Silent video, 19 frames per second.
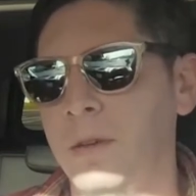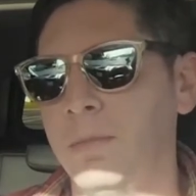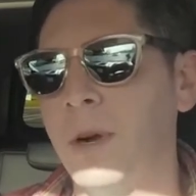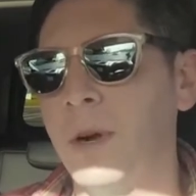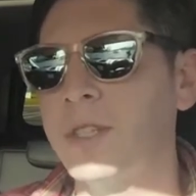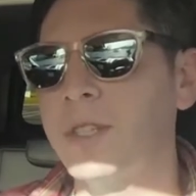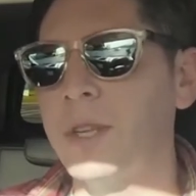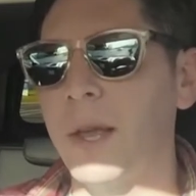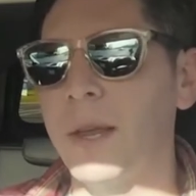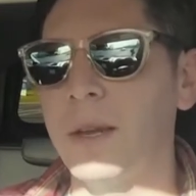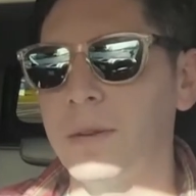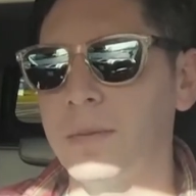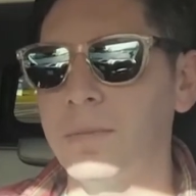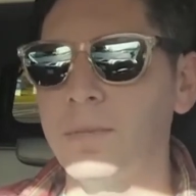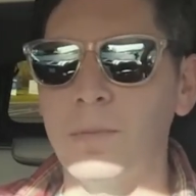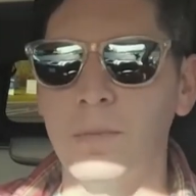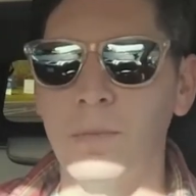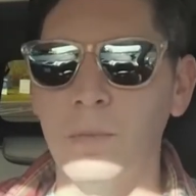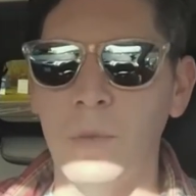Much like
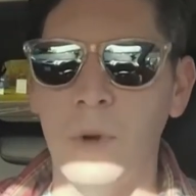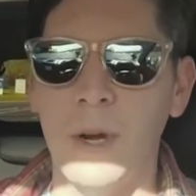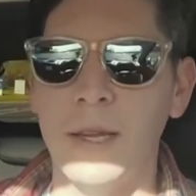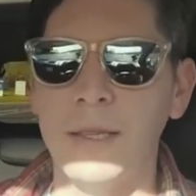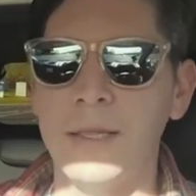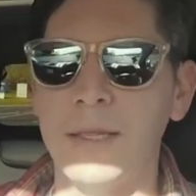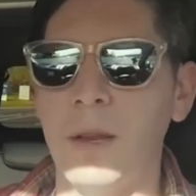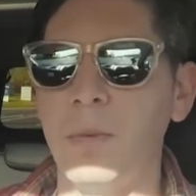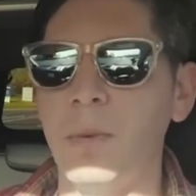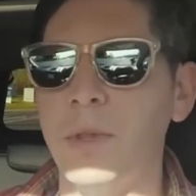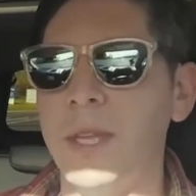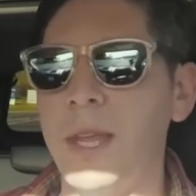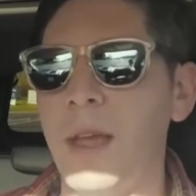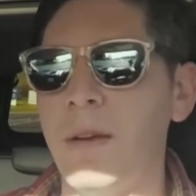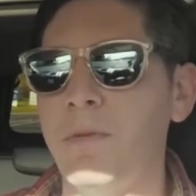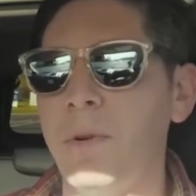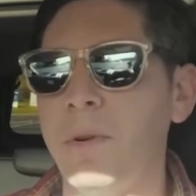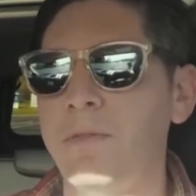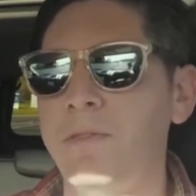when I said with
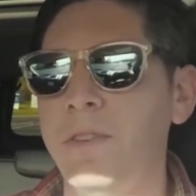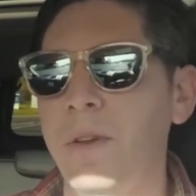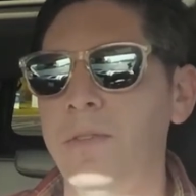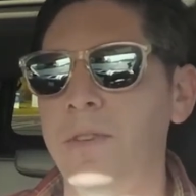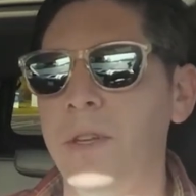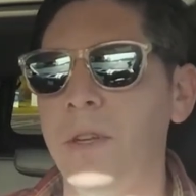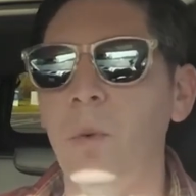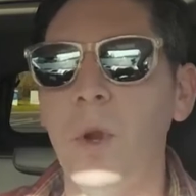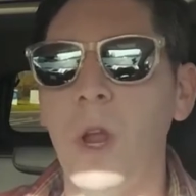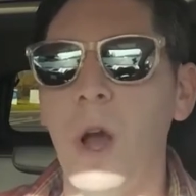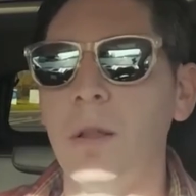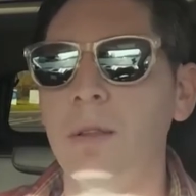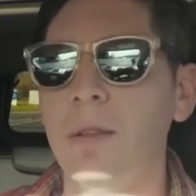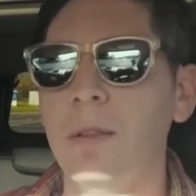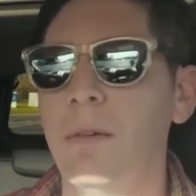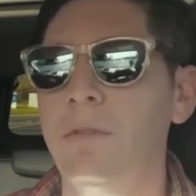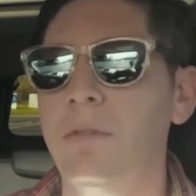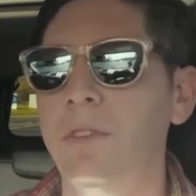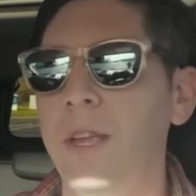the F-150, we all
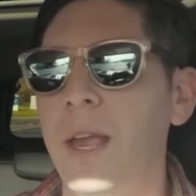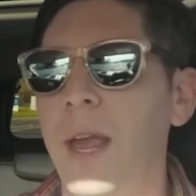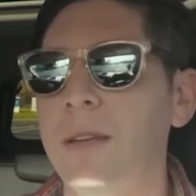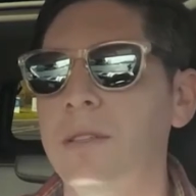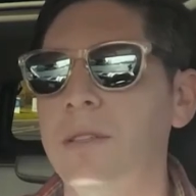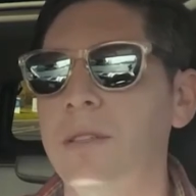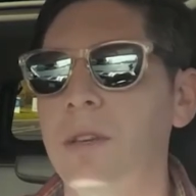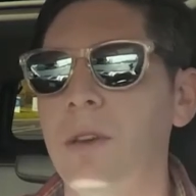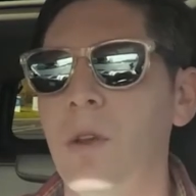love V8s.